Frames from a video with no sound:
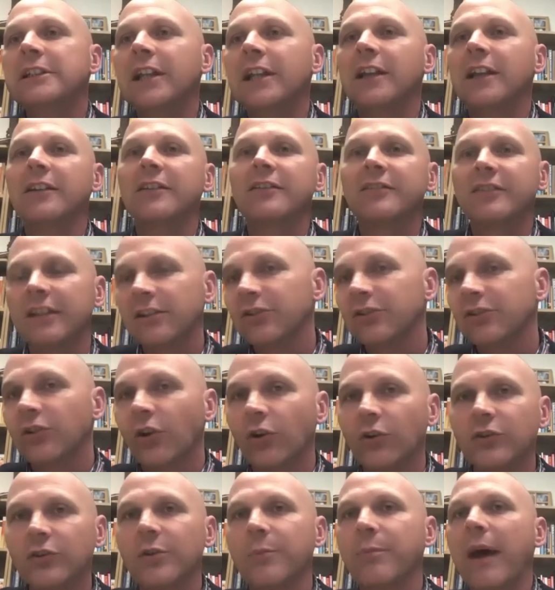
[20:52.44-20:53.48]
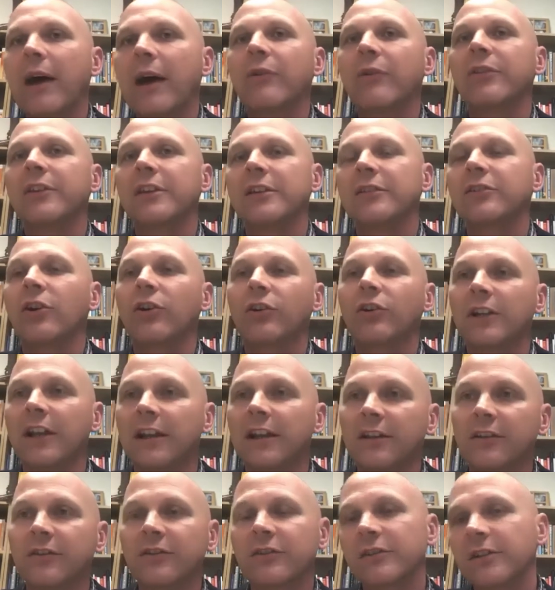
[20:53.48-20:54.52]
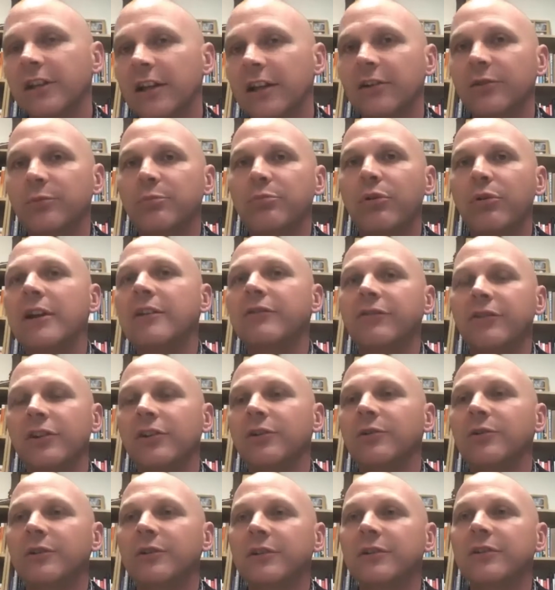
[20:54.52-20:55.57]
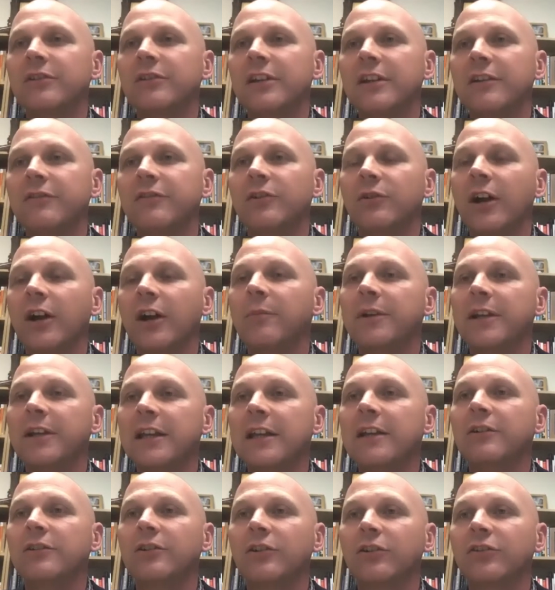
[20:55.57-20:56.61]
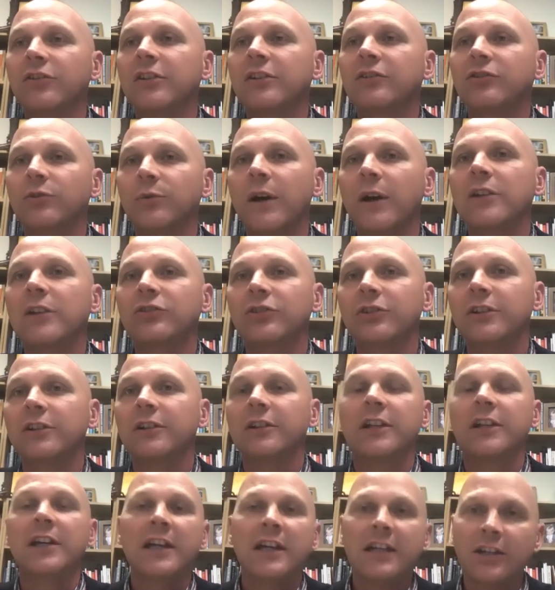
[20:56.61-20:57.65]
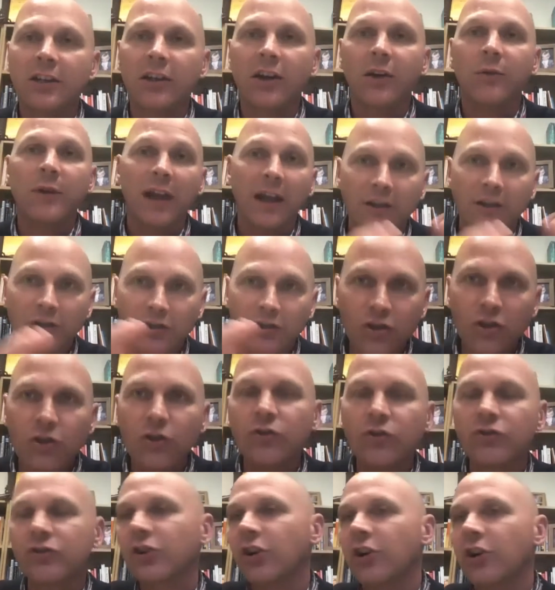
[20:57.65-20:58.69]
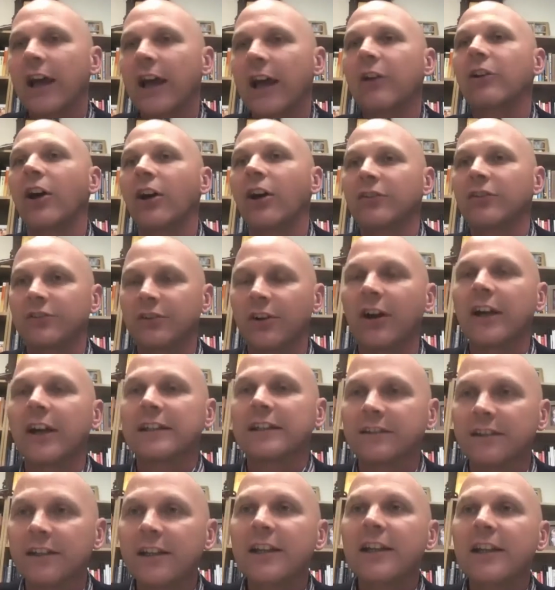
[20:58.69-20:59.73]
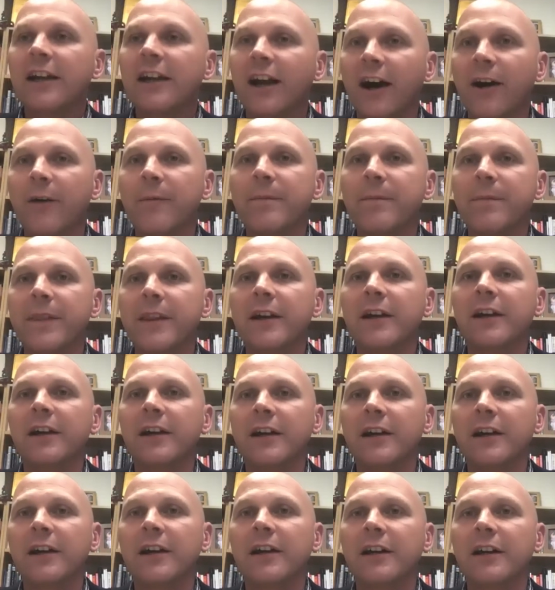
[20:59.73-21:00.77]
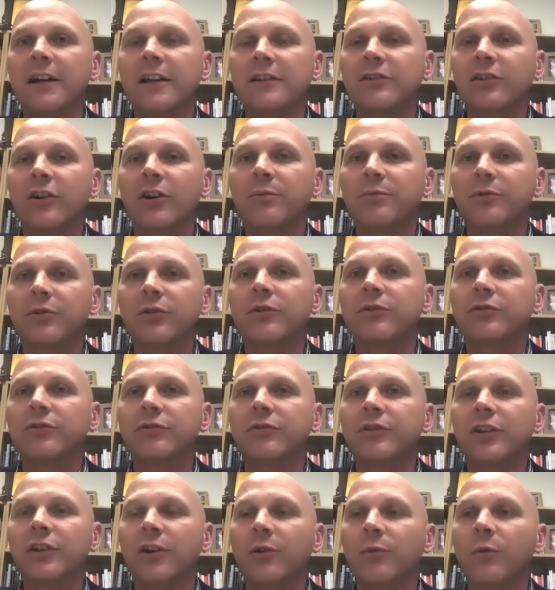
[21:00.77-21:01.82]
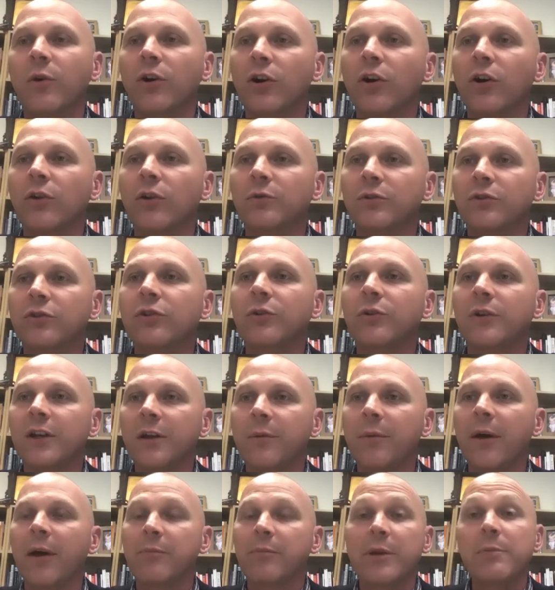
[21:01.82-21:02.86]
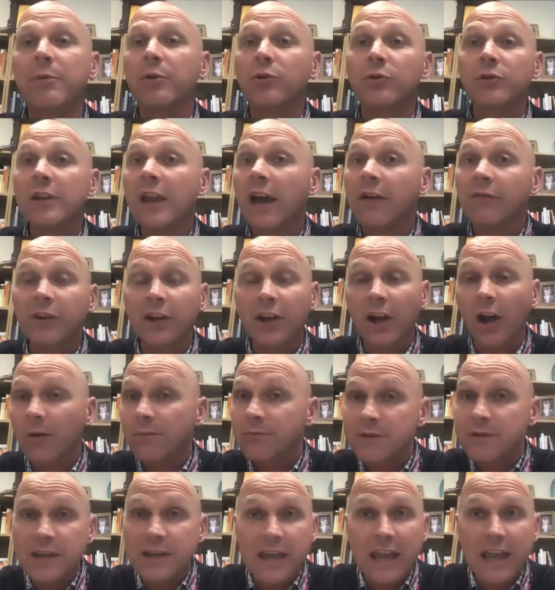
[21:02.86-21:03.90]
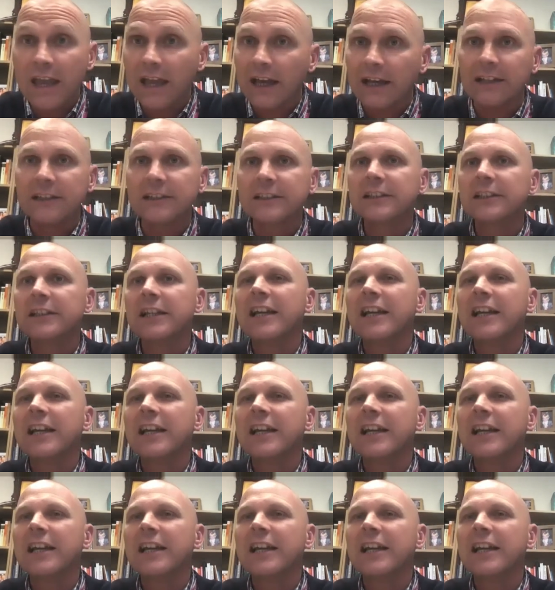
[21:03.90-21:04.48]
Let us sing songs about this God. Let us pray for you and see if he'll come and heal your situation. And, you know, we had a huge turnout last night in terms of, you know, what God was doing, about people who had never come near